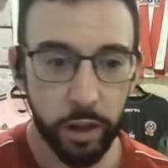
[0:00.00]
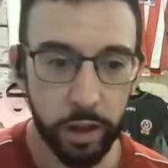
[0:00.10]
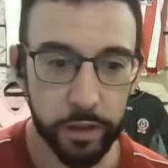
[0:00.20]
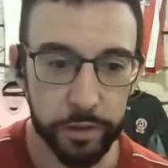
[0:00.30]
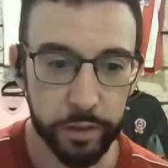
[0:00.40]

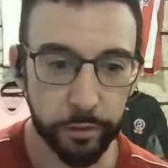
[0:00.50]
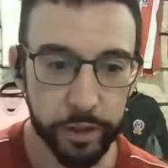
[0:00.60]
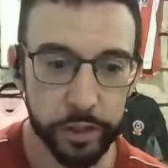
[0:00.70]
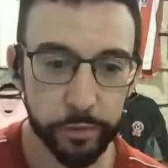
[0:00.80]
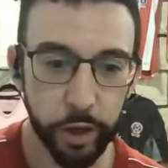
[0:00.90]
The
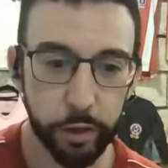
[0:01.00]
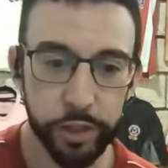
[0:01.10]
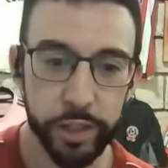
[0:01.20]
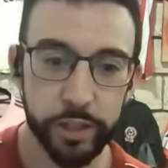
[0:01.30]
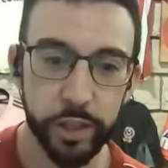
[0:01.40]
defensive
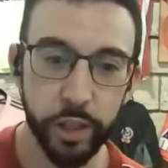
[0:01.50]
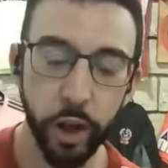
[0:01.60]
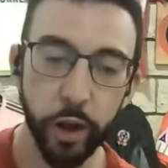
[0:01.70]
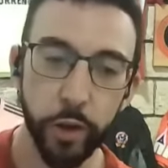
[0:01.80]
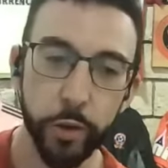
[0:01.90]
coach needs to
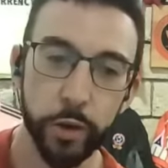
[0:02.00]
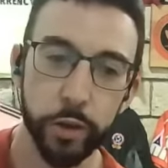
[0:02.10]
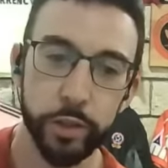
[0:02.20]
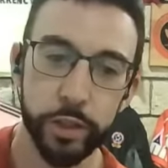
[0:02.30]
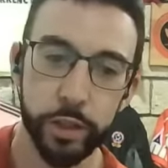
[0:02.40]
go.
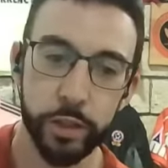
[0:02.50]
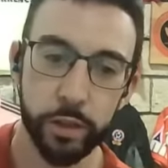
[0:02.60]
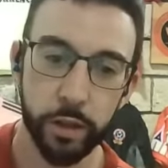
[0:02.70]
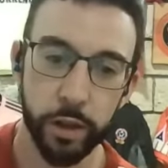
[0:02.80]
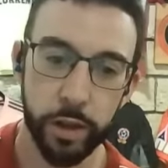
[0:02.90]

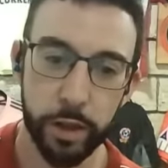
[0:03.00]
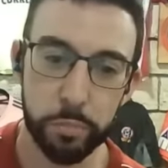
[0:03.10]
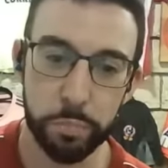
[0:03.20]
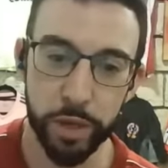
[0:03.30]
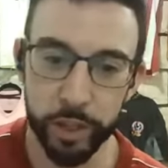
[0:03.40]
Hudson,
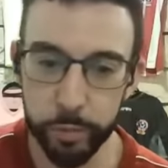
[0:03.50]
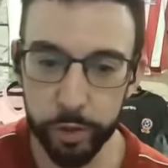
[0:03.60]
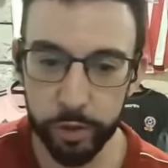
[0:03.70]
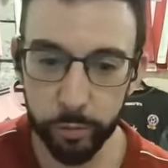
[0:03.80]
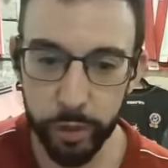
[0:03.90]

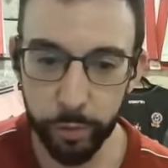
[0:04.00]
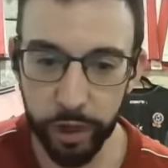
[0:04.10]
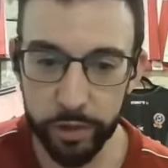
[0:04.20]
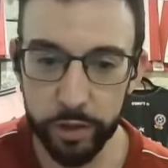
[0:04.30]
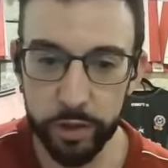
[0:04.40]
abysmal. We were
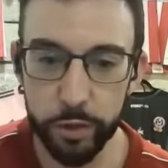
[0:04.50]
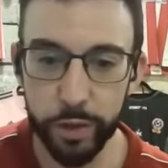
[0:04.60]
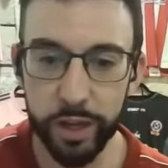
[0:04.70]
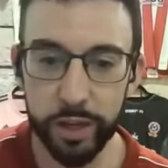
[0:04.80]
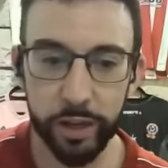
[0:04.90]
like the
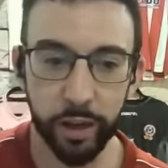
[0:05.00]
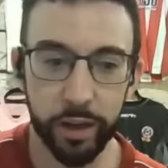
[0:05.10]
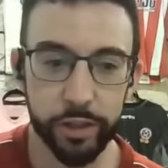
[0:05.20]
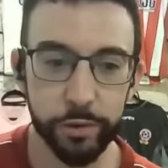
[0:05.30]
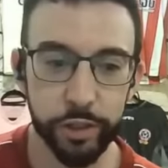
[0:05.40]
new kid in
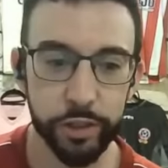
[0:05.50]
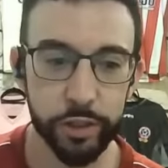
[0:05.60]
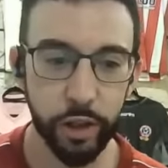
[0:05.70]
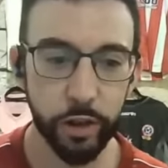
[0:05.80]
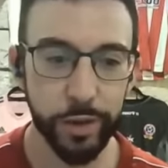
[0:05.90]
class who
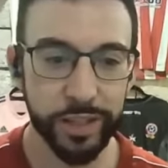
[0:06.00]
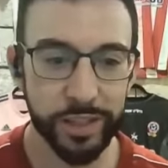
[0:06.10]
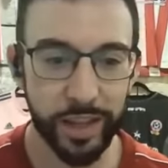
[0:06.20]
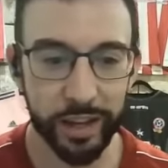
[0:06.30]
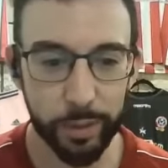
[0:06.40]
doesn't know
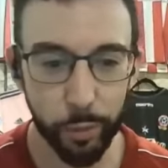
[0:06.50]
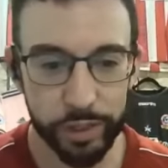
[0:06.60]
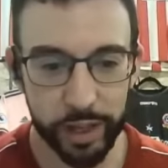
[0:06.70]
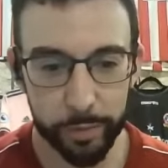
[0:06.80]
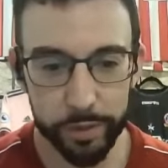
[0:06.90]
exactly
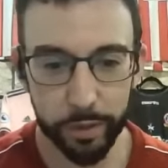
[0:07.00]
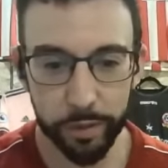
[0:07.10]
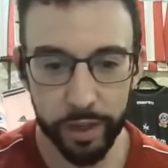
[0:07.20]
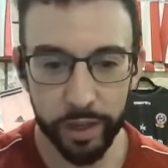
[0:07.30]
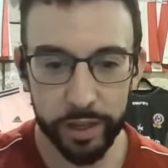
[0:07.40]
what is happening. The
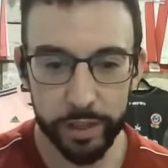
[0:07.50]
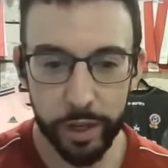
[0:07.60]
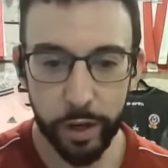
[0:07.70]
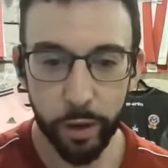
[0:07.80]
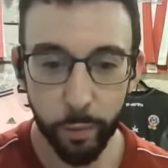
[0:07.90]
thing
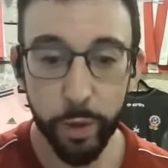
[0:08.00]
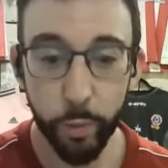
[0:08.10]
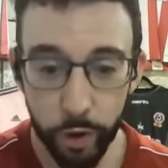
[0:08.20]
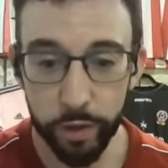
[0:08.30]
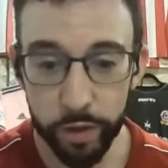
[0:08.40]
is, we
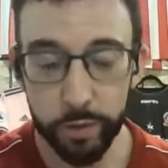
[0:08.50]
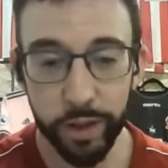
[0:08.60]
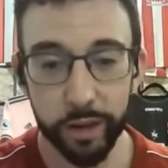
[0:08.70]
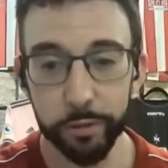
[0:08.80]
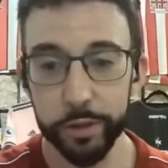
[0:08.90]
were the new
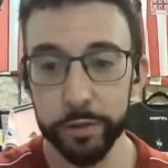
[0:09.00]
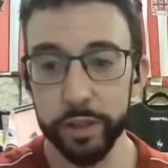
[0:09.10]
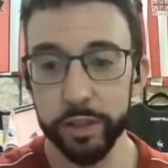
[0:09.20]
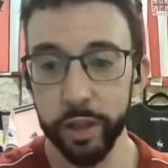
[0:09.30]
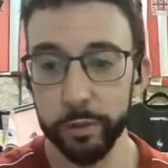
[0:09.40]
kid a few
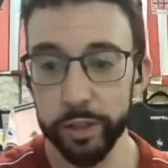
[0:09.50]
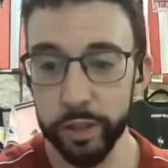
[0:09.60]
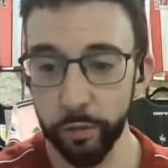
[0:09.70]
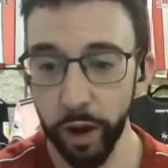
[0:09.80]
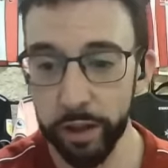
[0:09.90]
years ago.
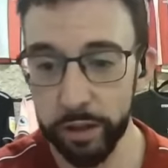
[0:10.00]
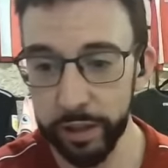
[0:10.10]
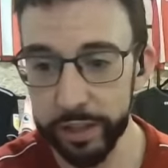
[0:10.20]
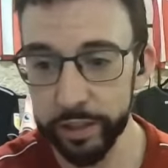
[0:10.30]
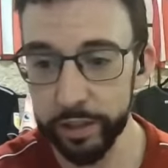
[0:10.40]
So you're right.
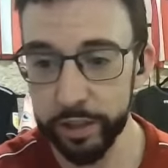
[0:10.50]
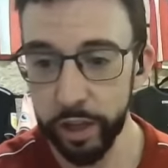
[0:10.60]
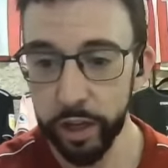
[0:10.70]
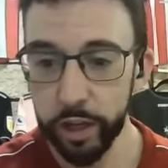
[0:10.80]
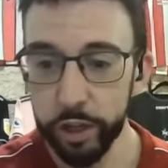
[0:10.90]

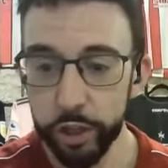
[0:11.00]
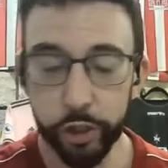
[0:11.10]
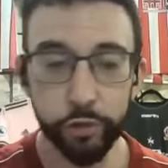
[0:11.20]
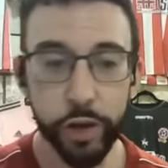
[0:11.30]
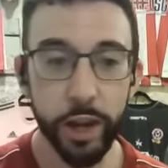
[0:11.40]
Lessons
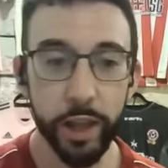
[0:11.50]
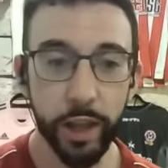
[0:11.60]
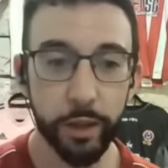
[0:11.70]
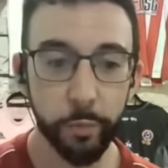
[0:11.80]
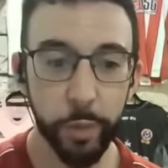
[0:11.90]
should
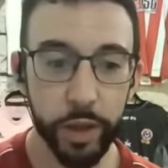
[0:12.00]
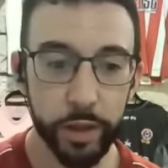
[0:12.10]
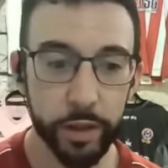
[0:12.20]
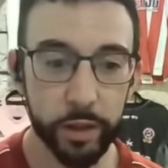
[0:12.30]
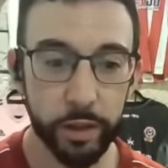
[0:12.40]
really have
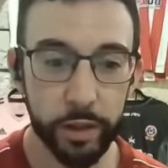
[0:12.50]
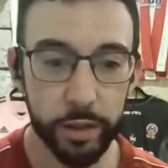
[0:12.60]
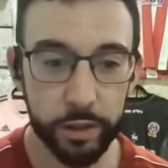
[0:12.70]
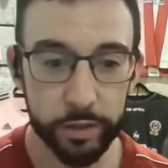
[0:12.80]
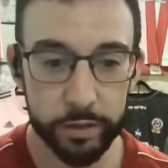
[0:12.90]
been
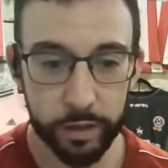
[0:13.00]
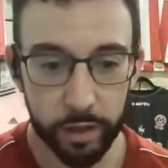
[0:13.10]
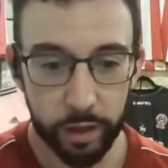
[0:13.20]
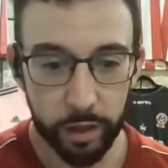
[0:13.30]
learned.